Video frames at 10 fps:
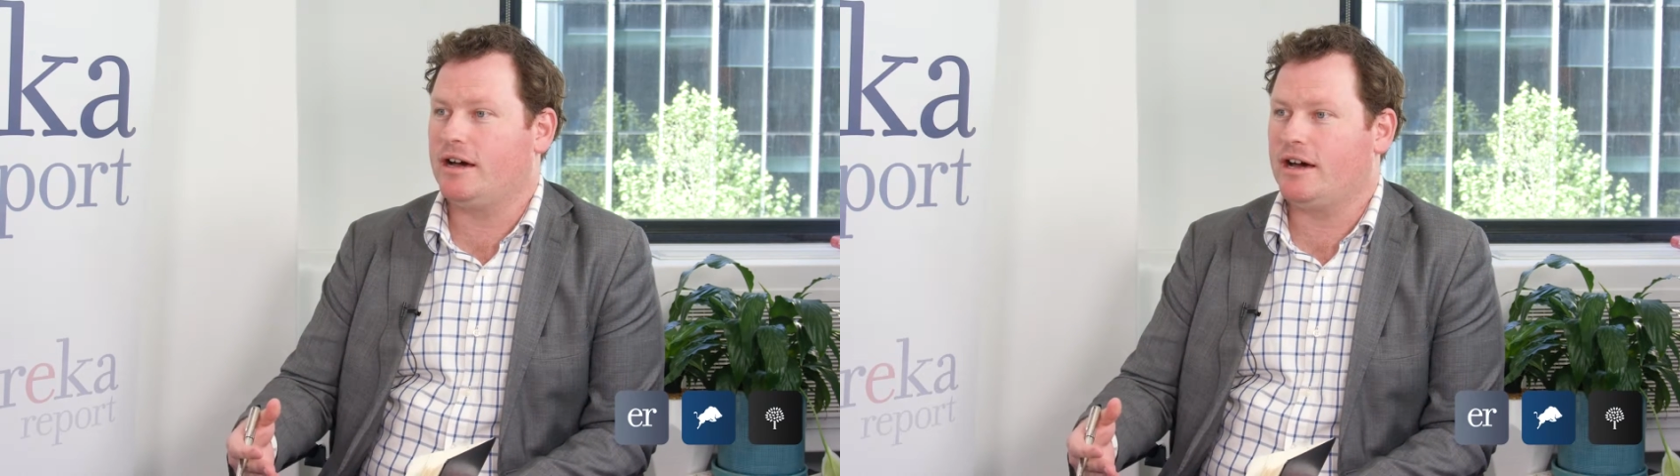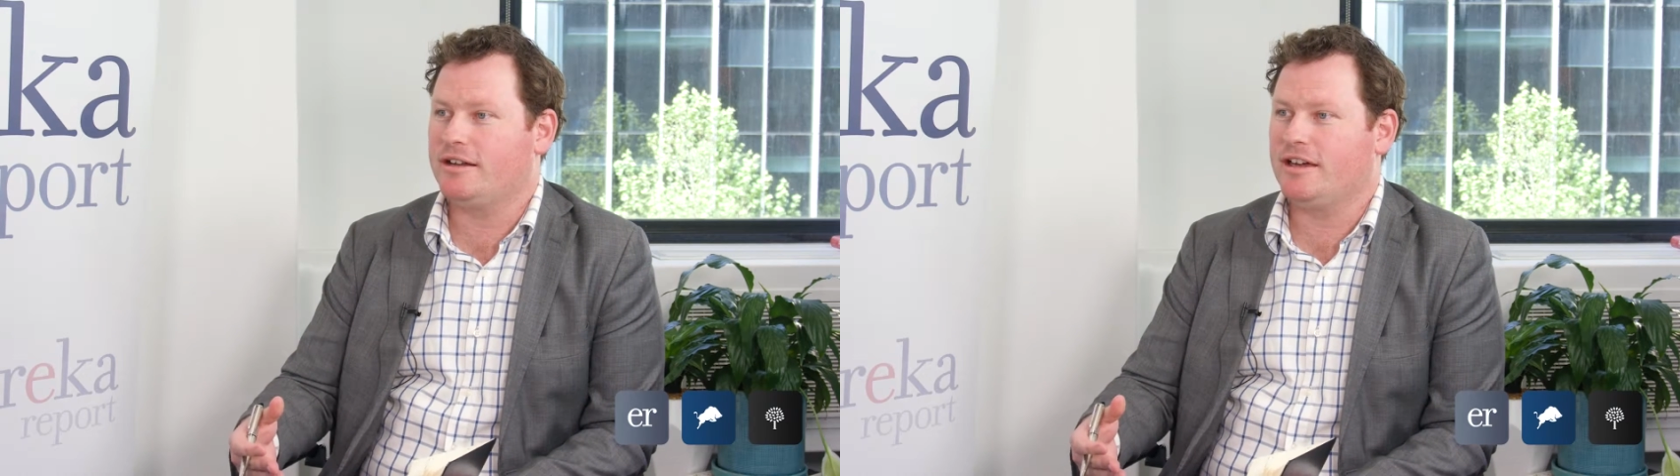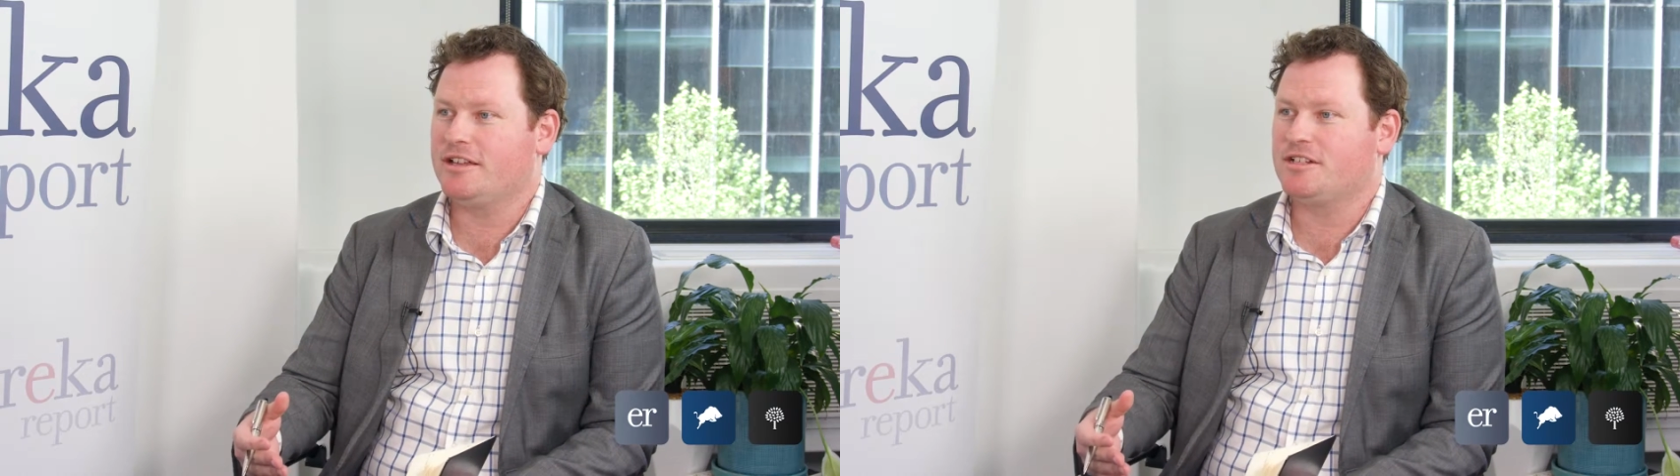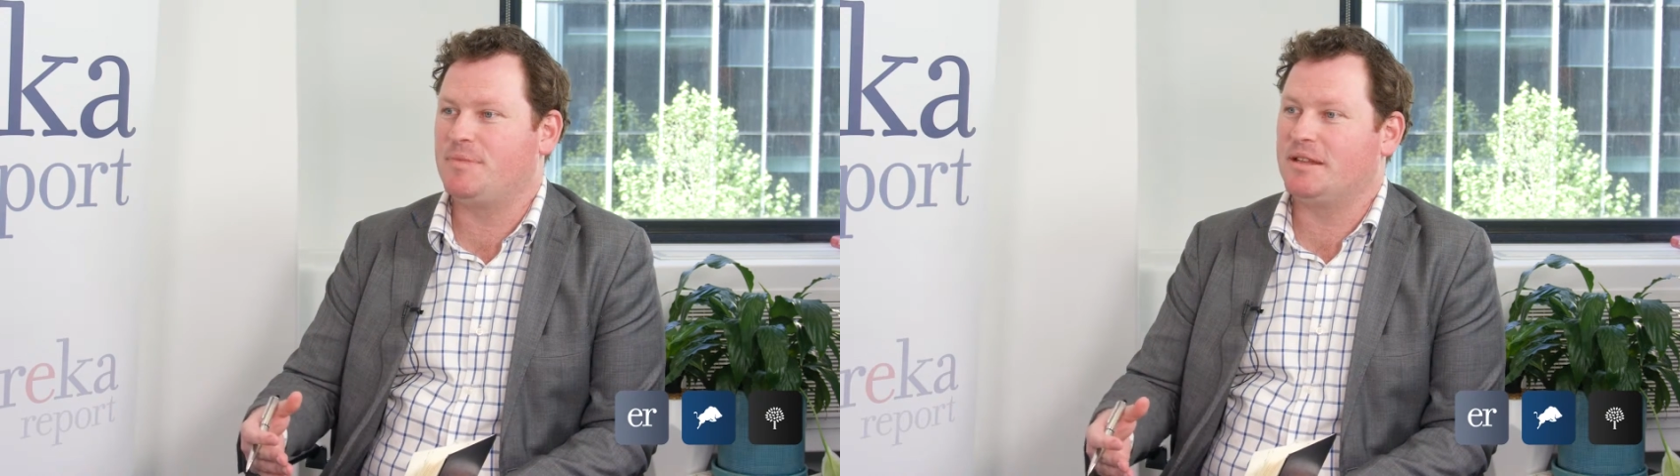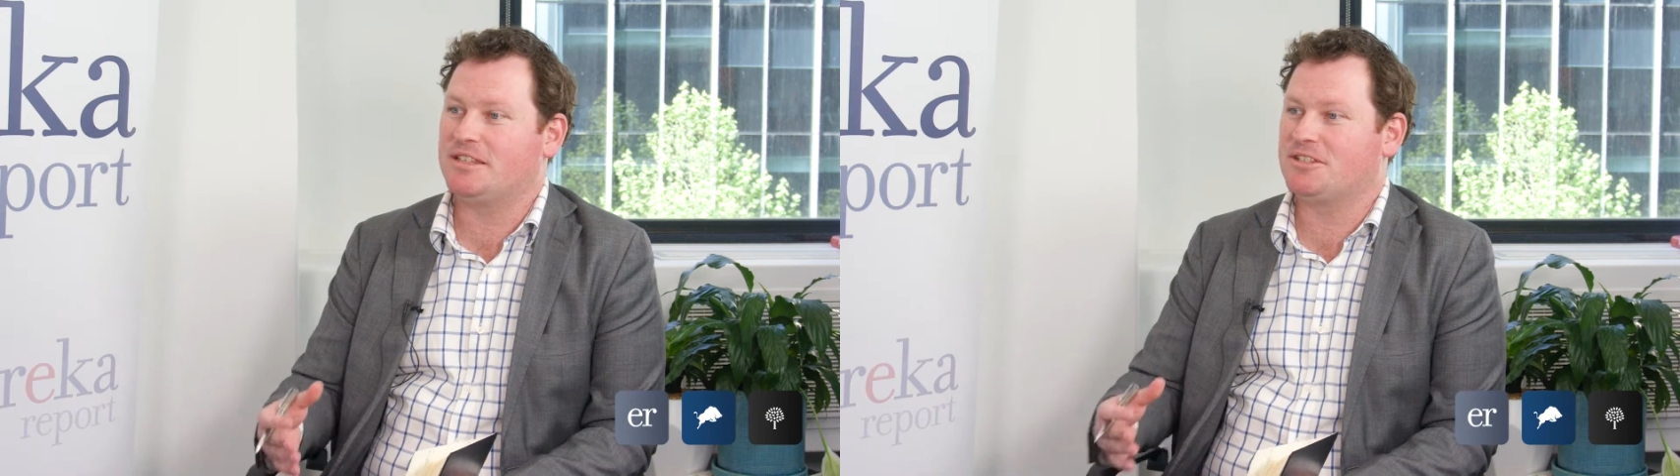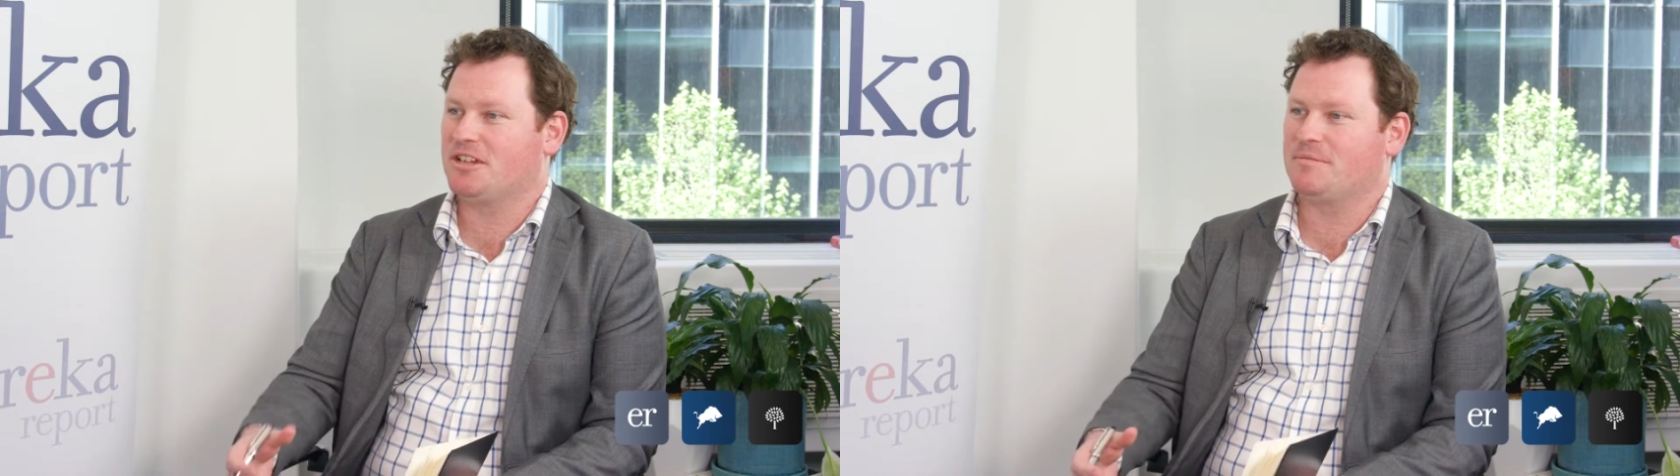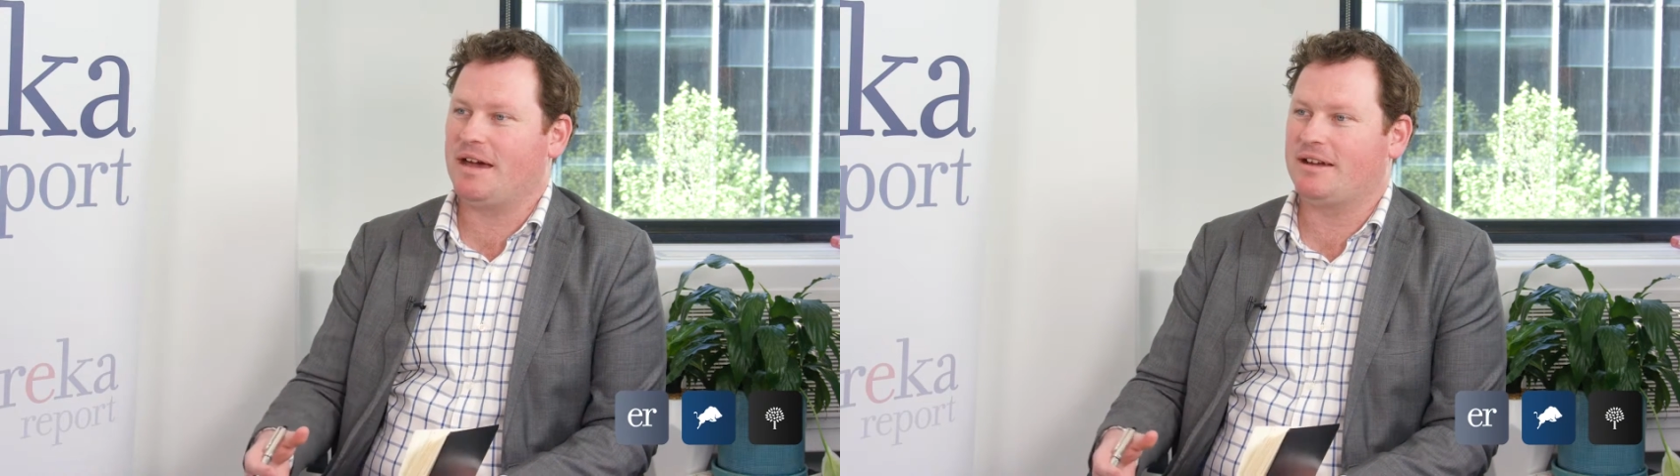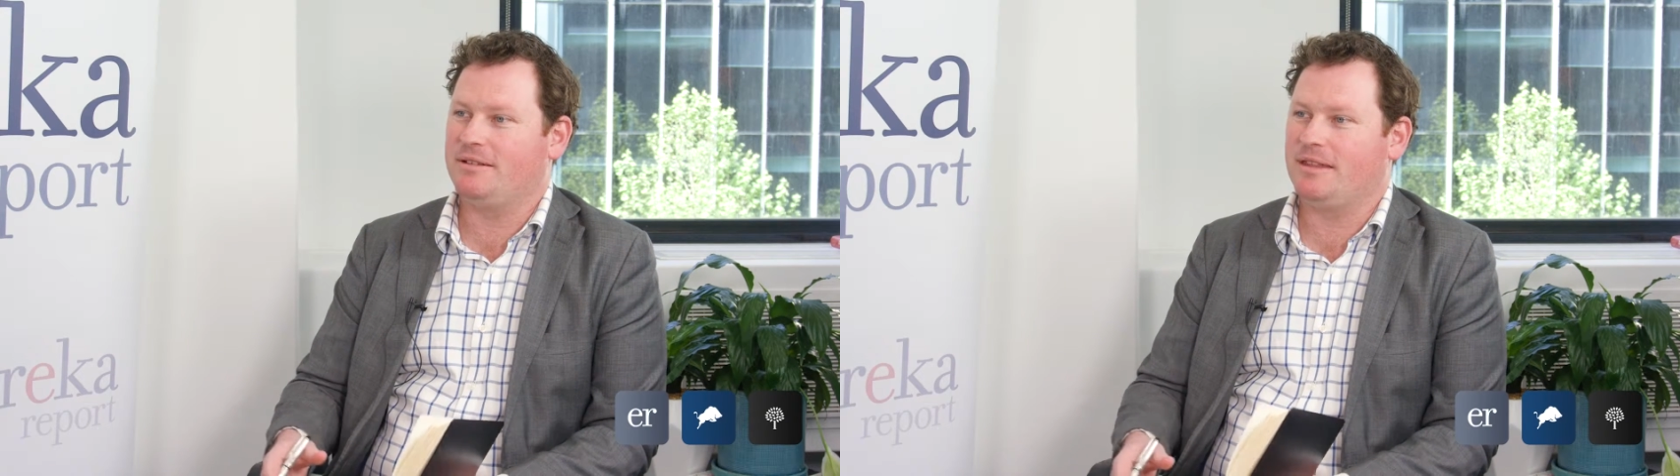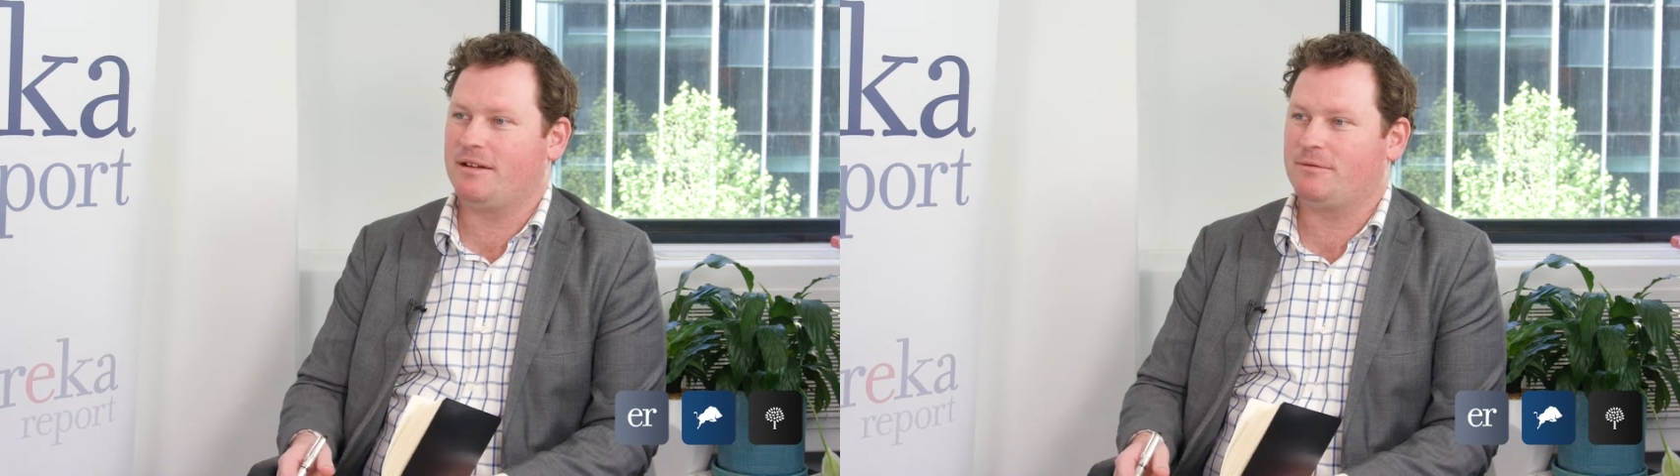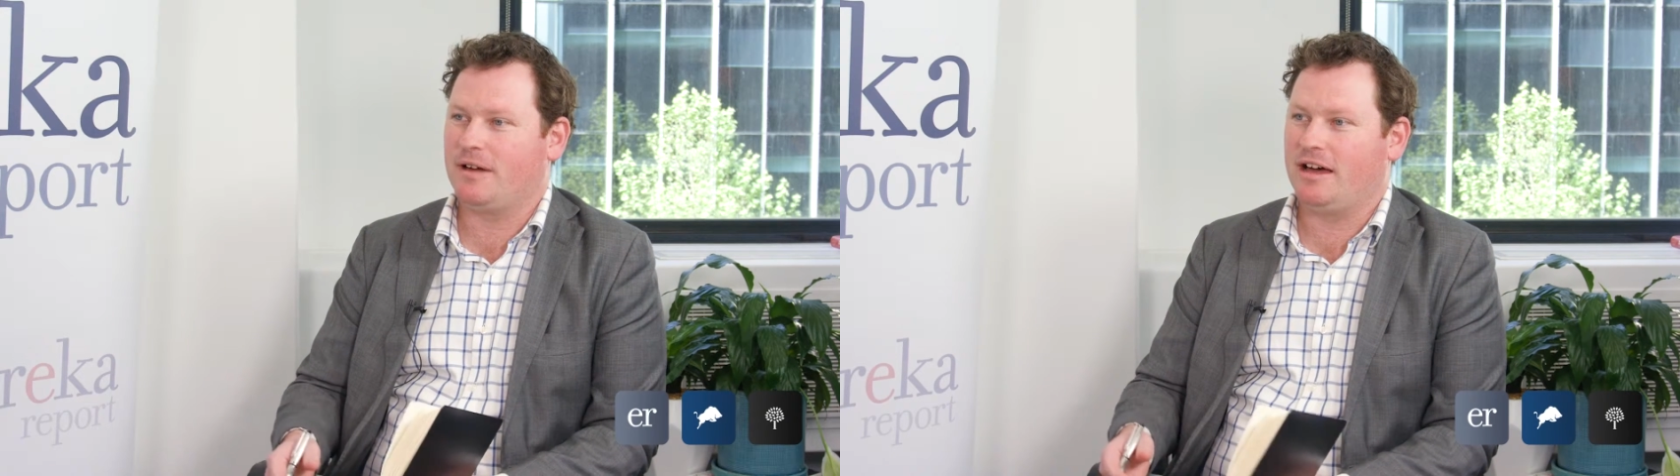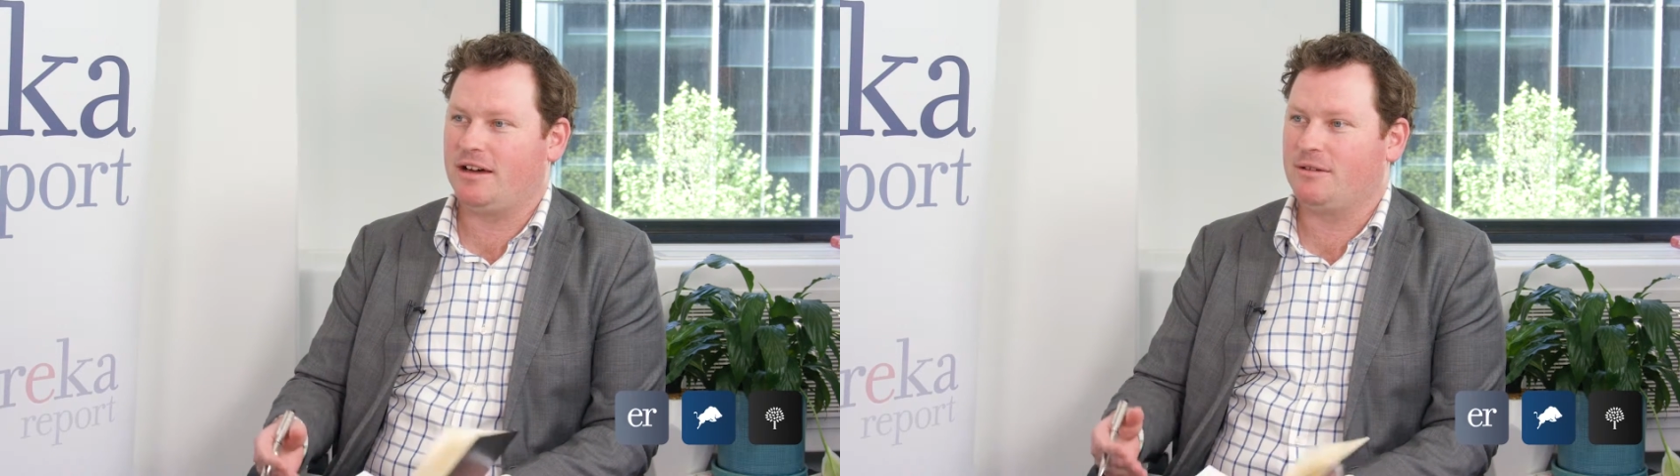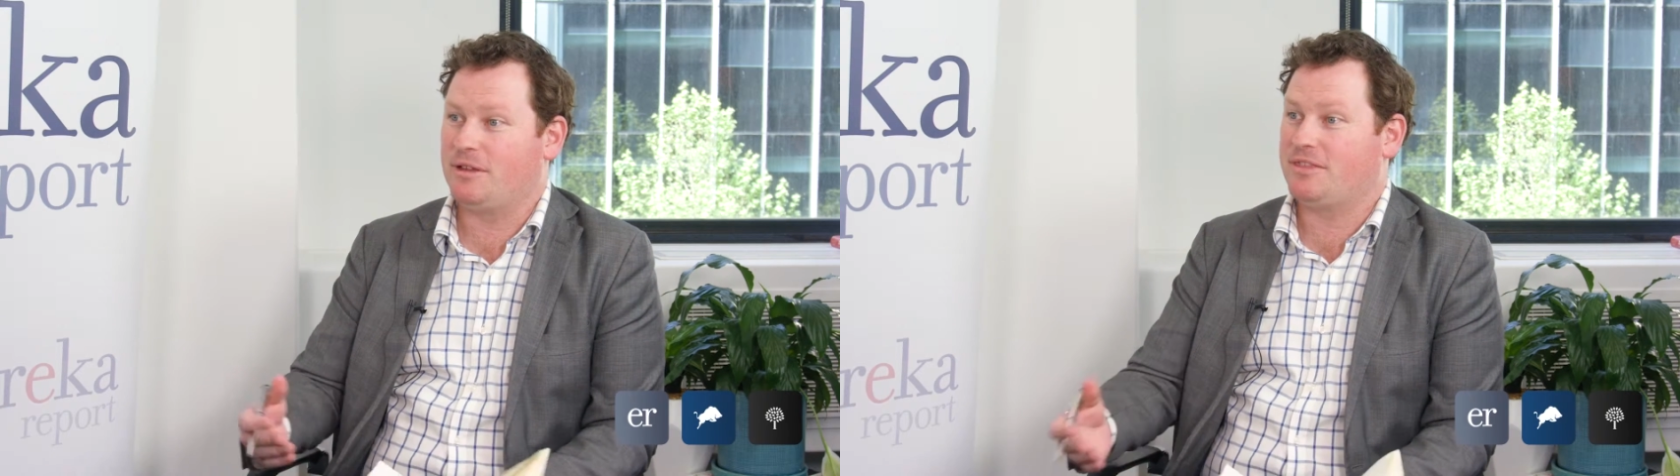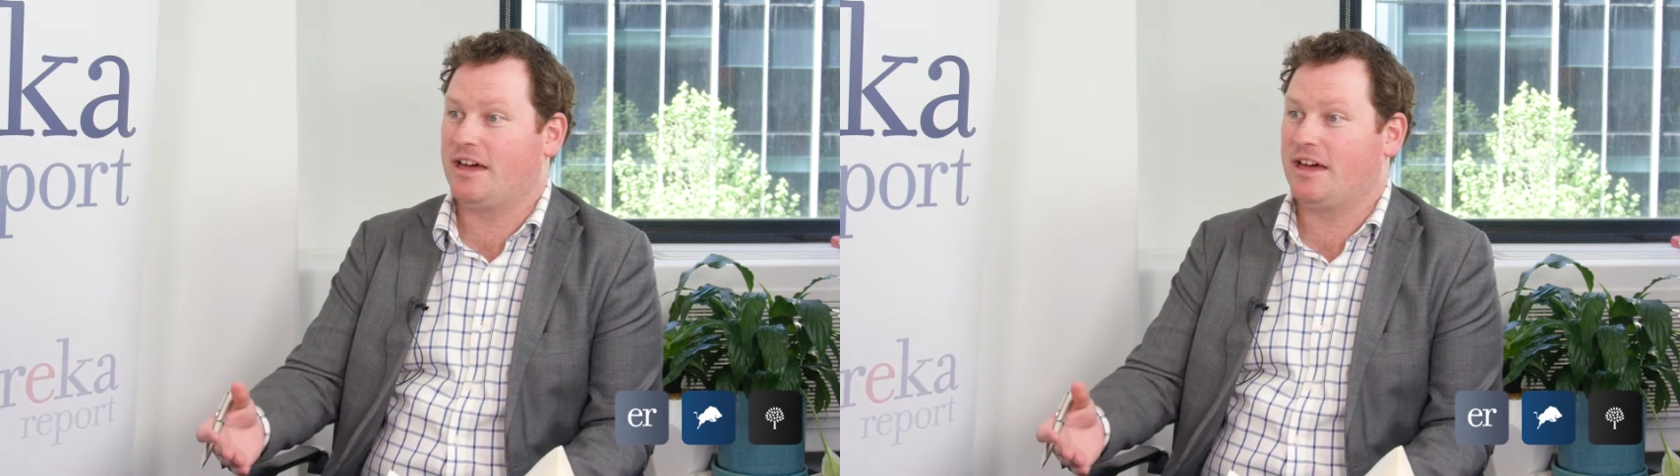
unhedged, but let's check back in that with